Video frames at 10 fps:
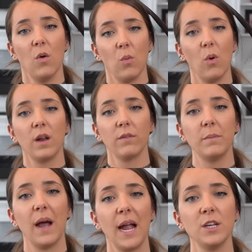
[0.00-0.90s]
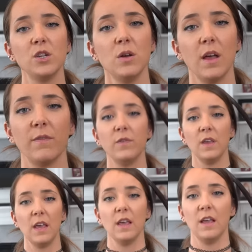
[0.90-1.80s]
want to remind you, if
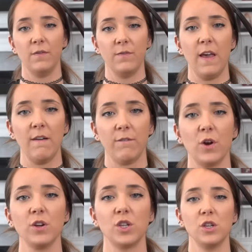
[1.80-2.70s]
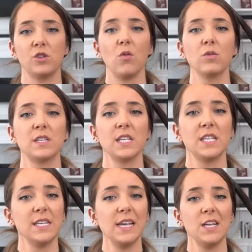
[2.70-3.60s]
if at first you don't
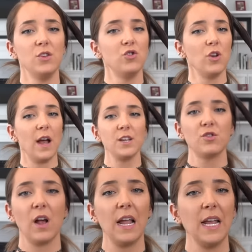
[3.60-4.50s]
succeed, you try, try